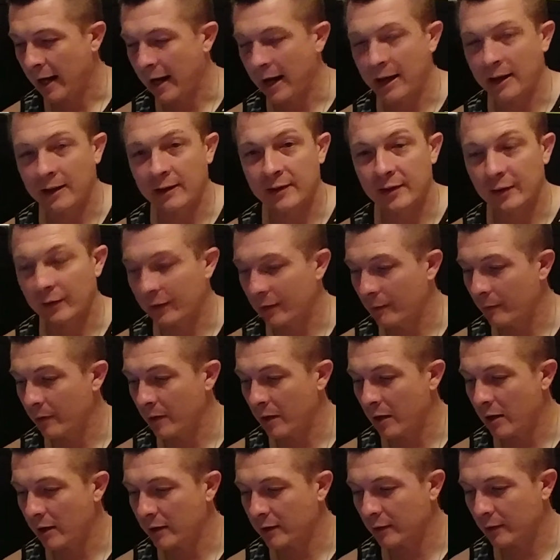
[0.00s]
And so then we
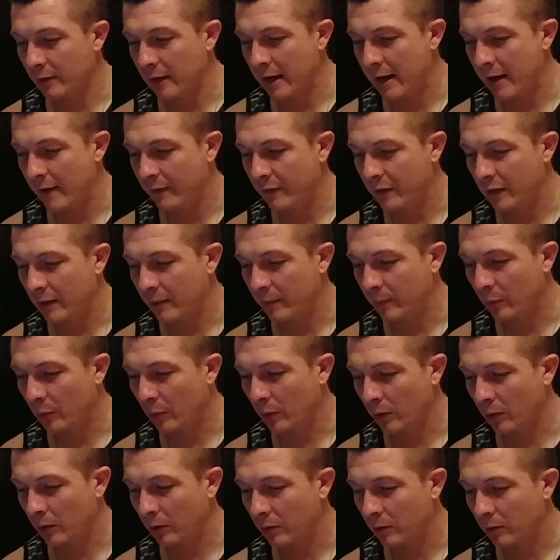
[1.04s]
also have the
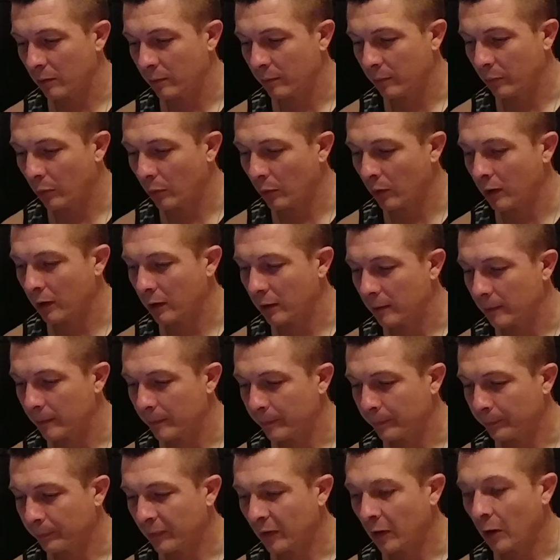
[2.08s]
pork, pork
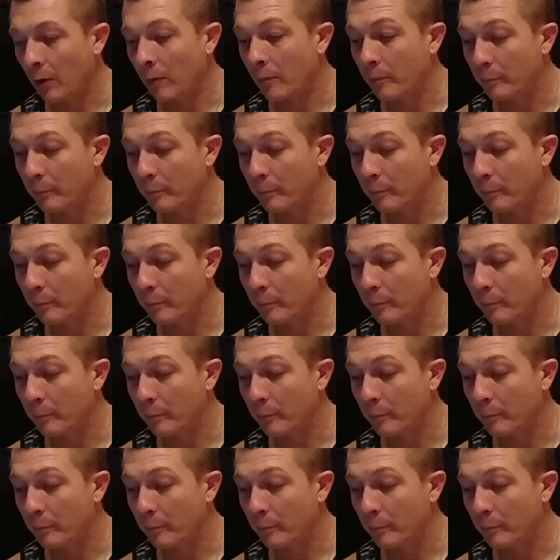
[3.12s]
or